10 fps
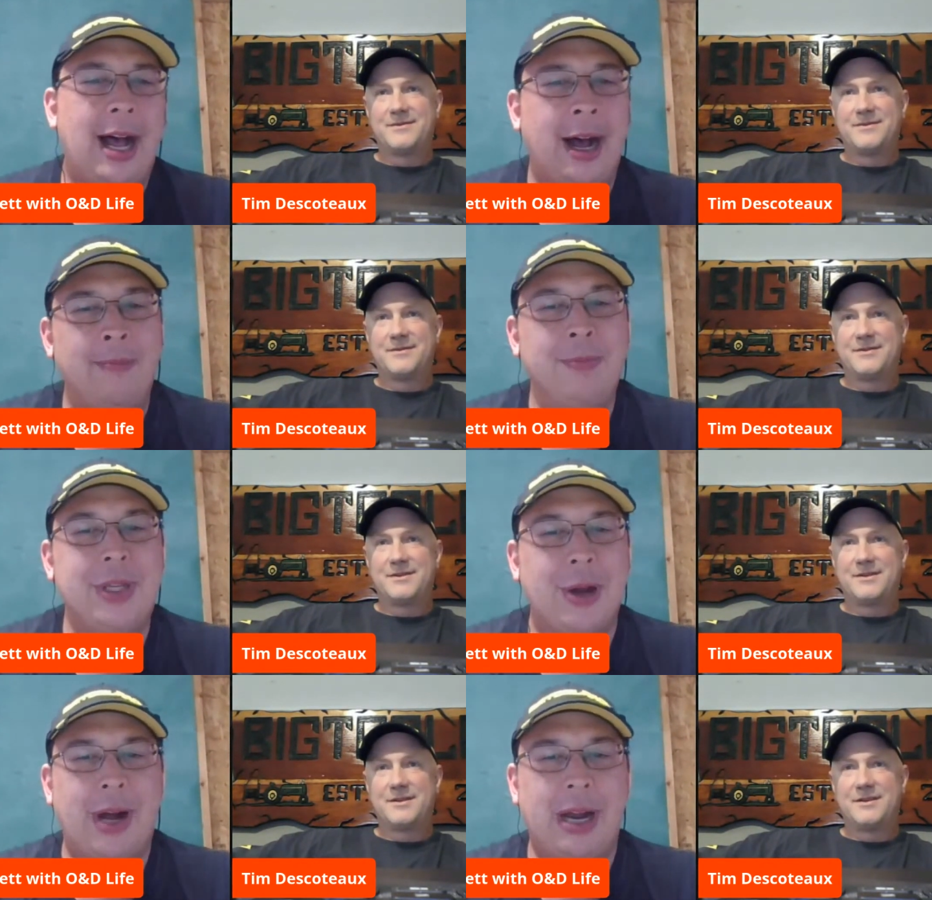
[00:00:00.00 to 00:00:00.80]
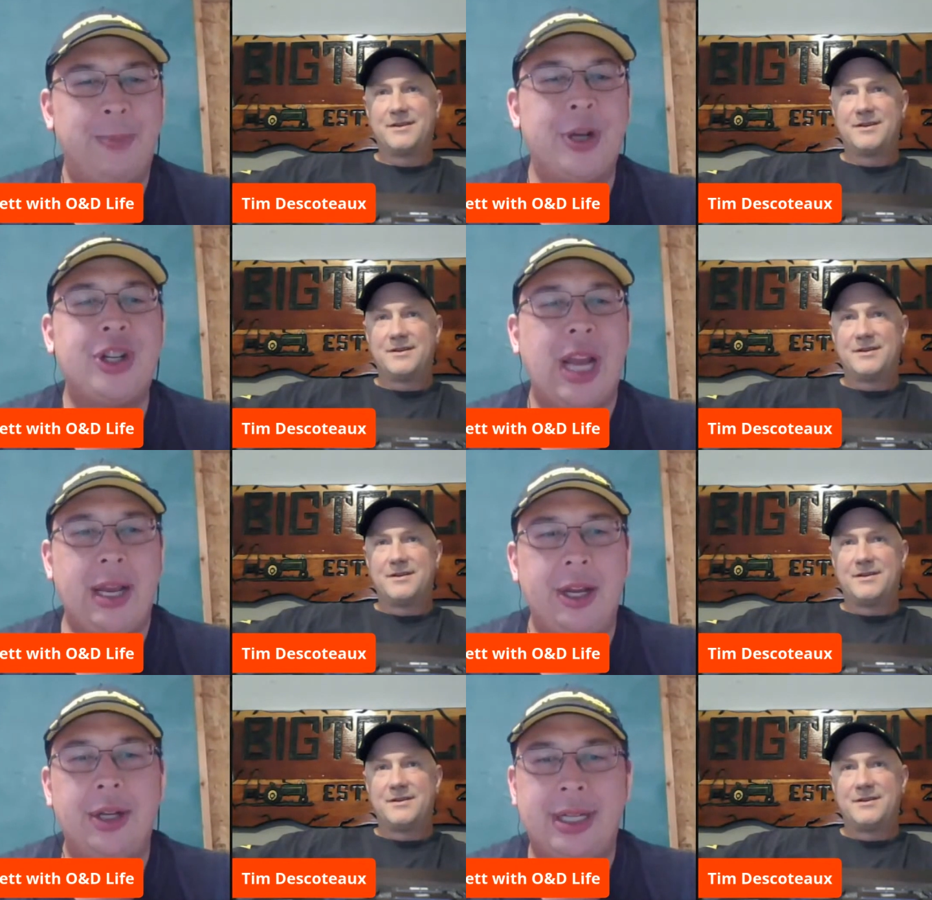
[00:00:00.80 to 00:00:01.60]
Speaker 1: Um, so I
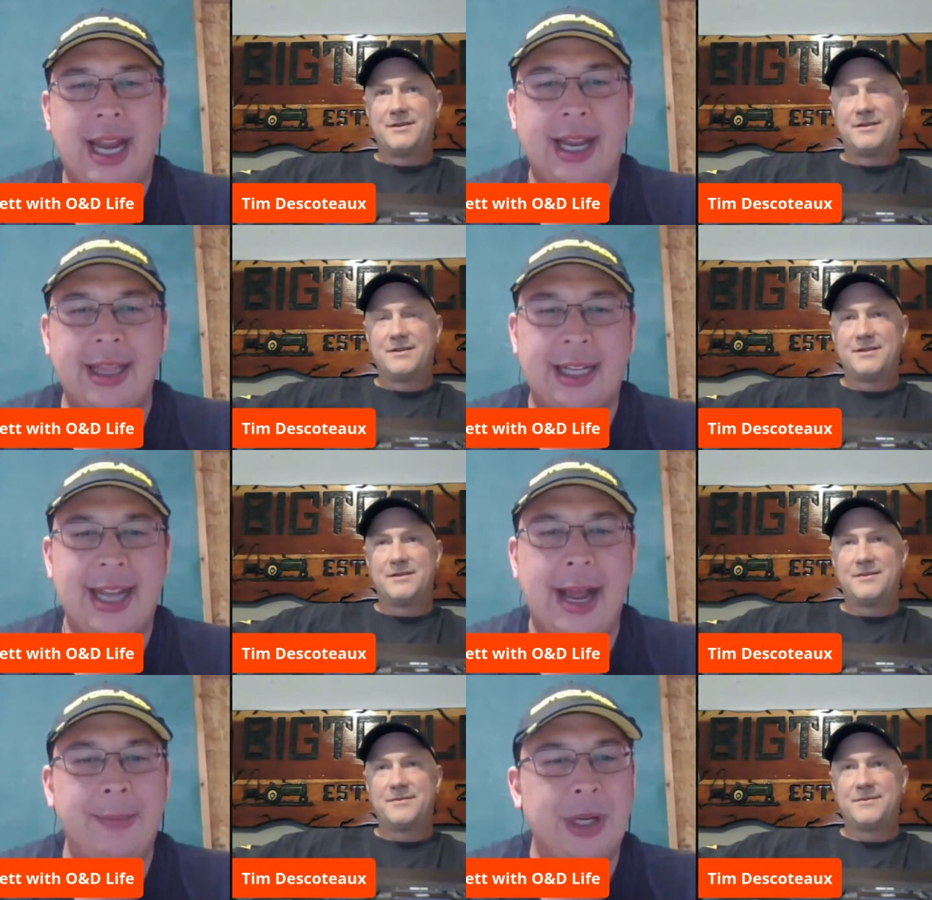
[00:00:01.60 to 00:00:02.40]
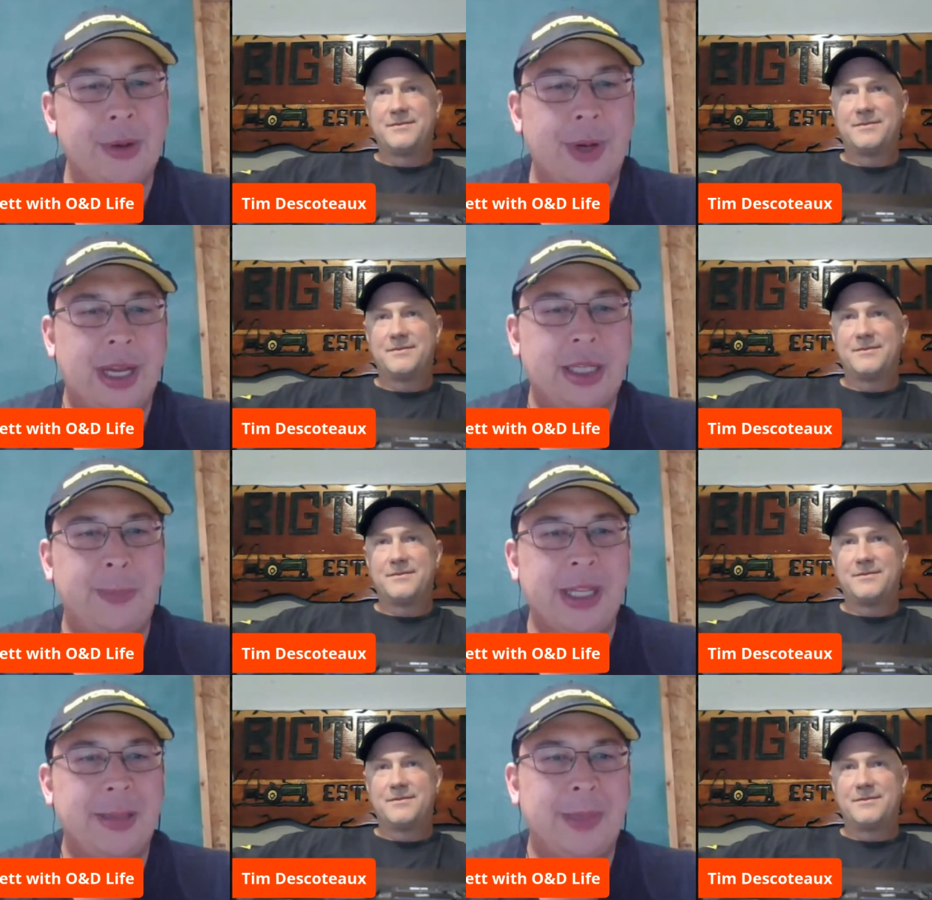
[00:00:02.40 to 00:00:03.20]
appreciate you taking the time to
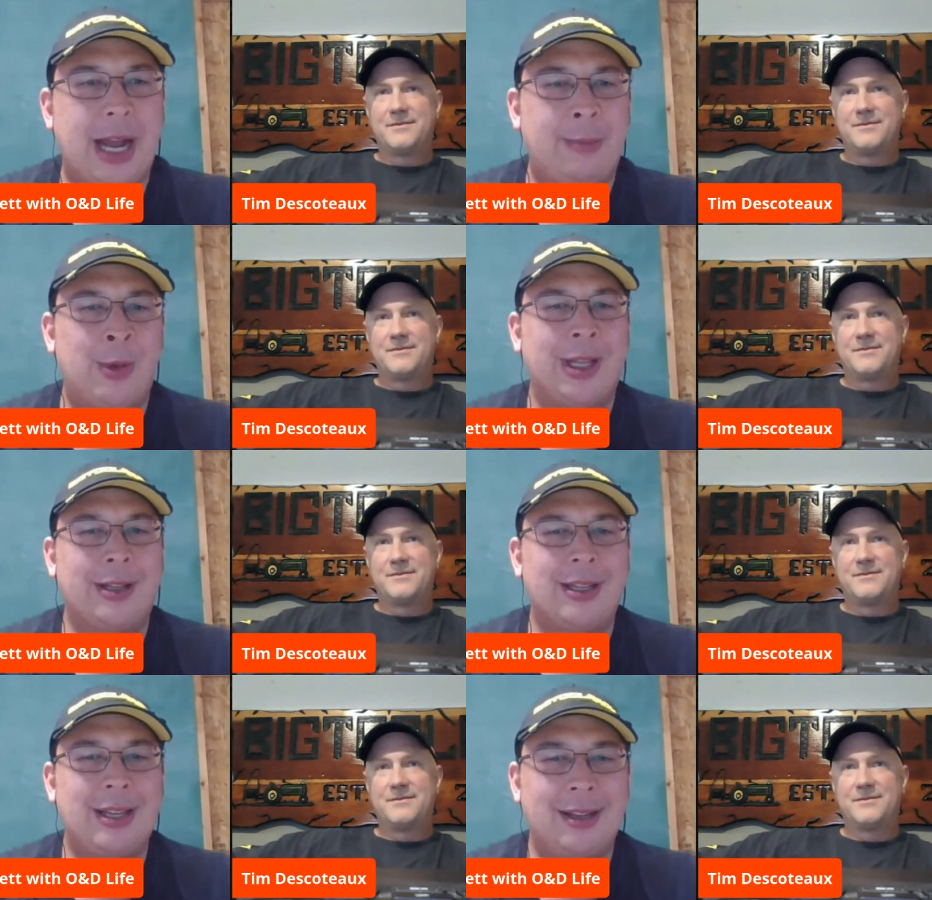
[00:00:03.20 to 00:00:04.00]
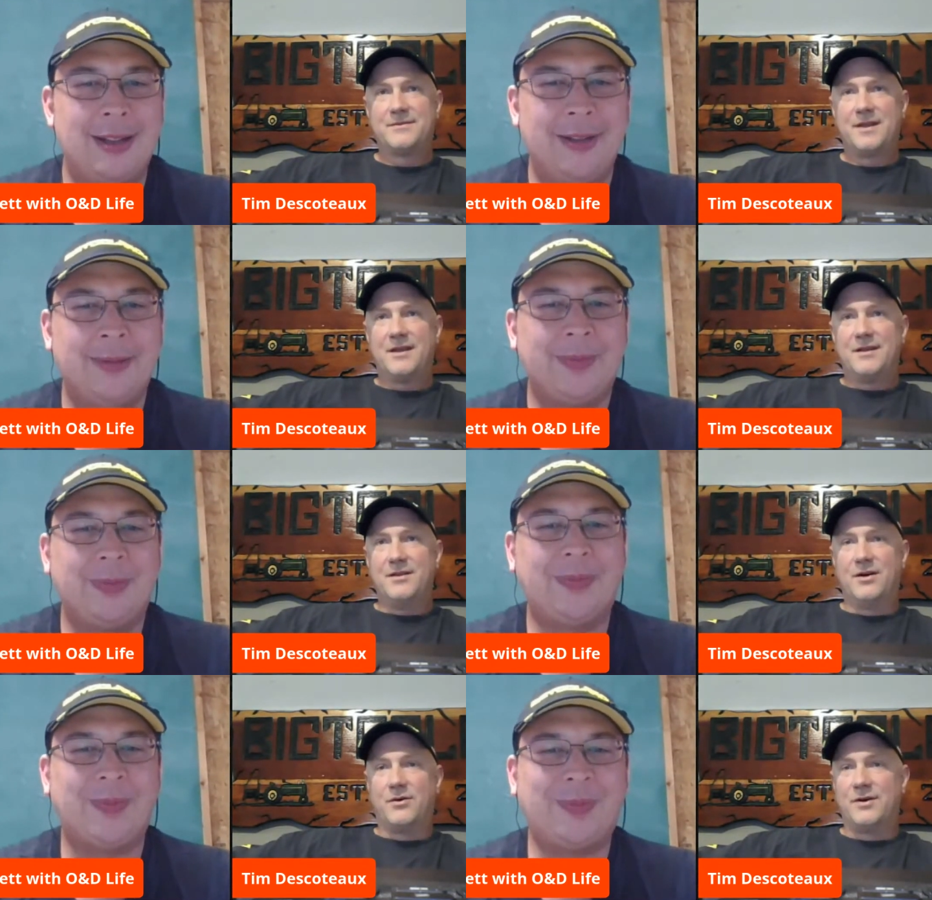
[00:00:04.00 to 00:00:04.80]
uh, spend some time with us.
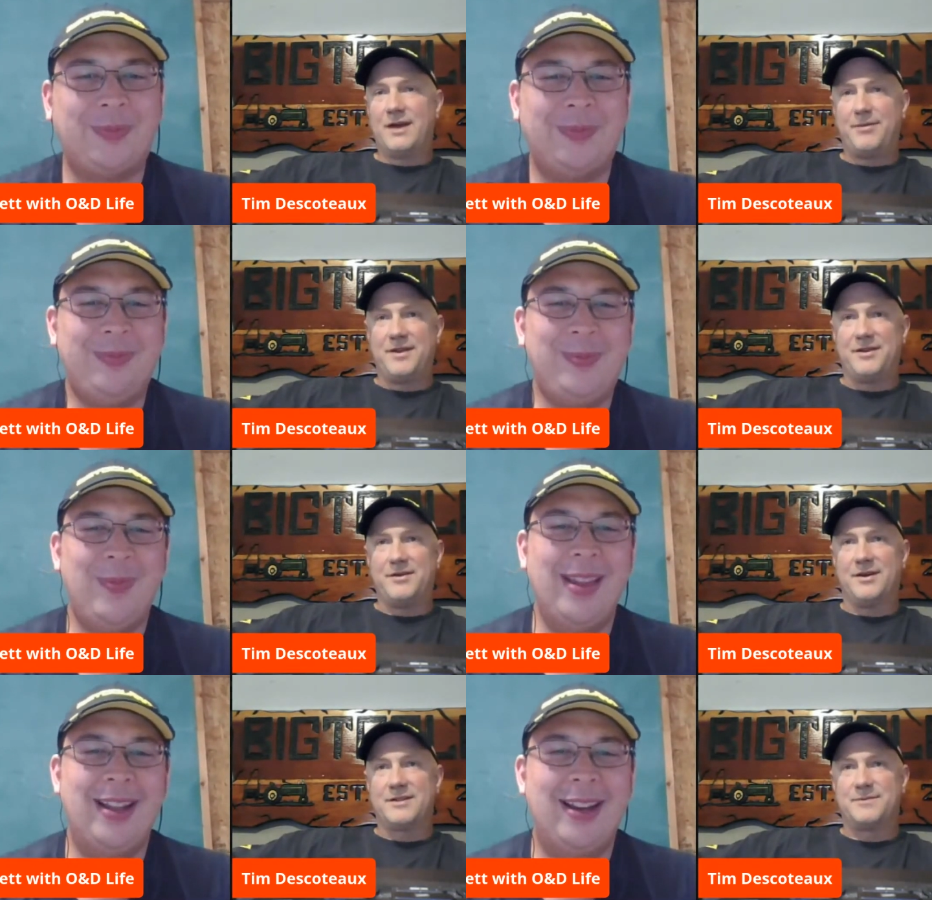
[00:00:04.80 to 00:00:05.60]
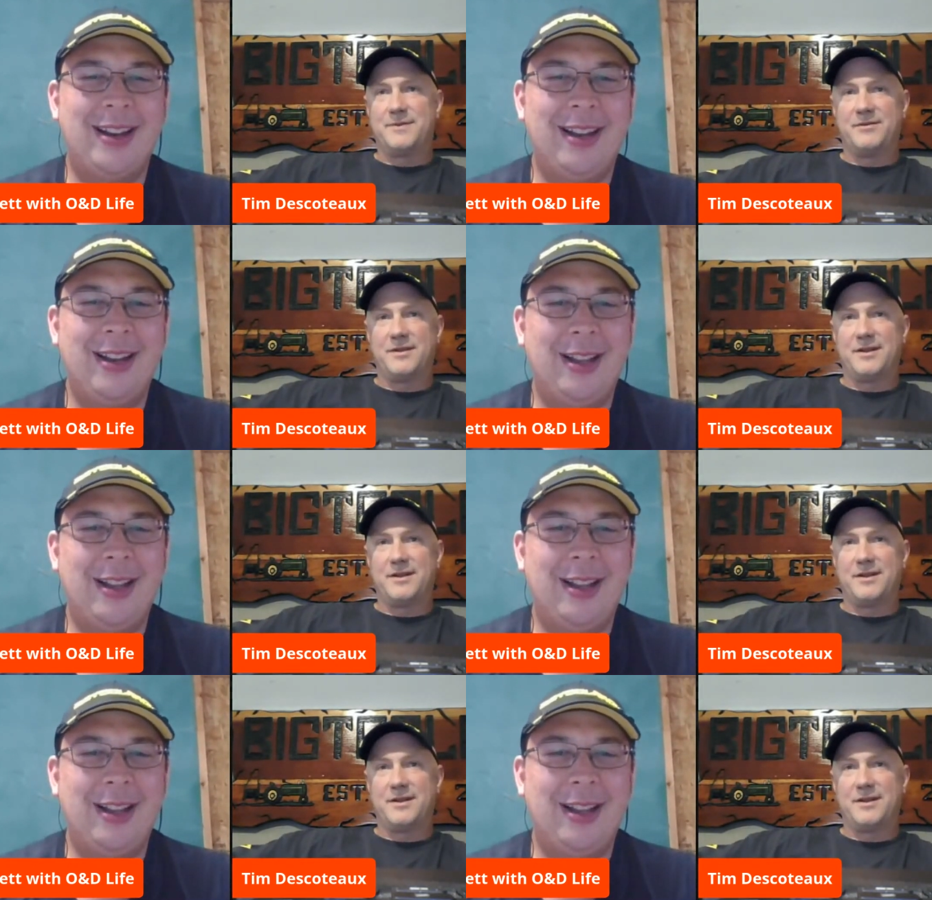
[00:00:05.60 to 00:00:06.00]
Speaker 2: No, we're happy to do it. It's been